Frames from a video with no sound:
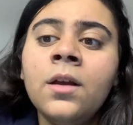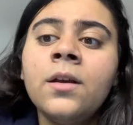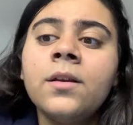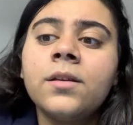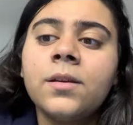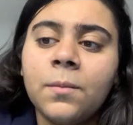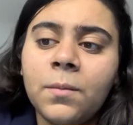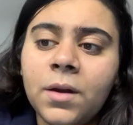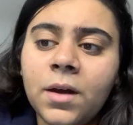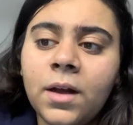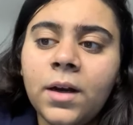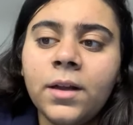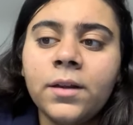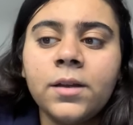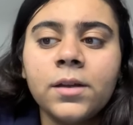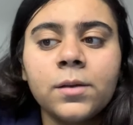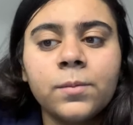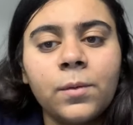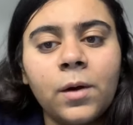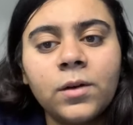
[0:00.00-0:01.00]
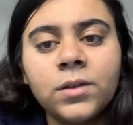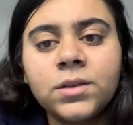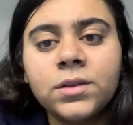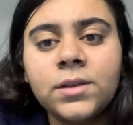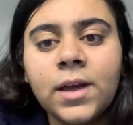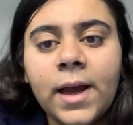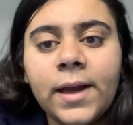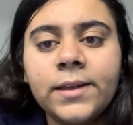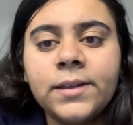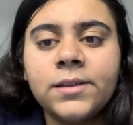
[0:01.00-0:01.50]
Similarly, the spouse
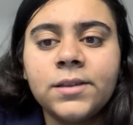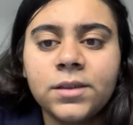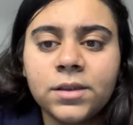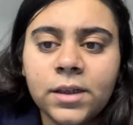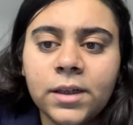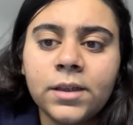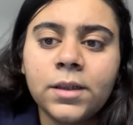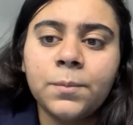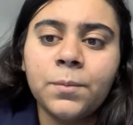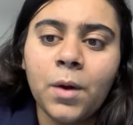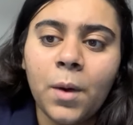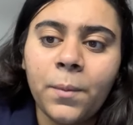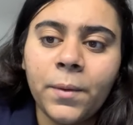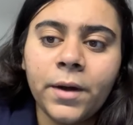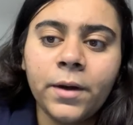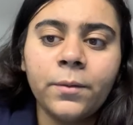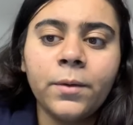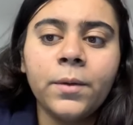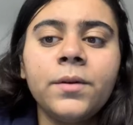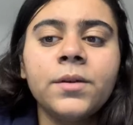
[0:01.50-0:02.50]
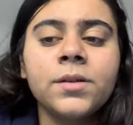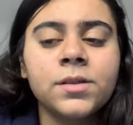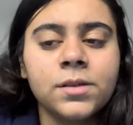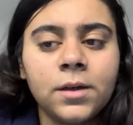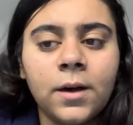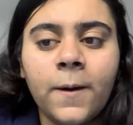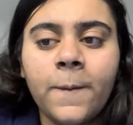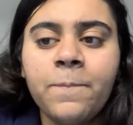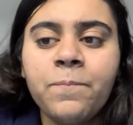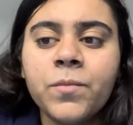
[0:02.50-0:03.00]
died in say the property be
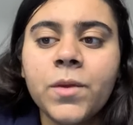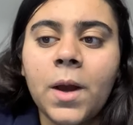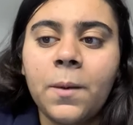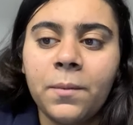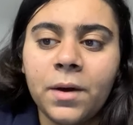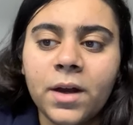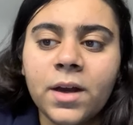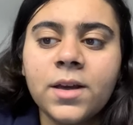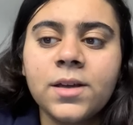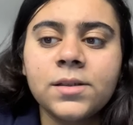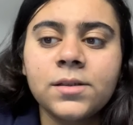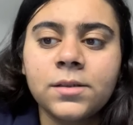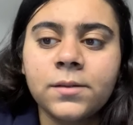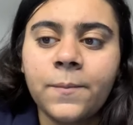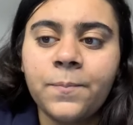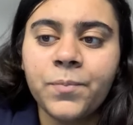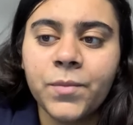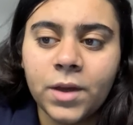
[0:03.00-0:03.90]
disturbed among his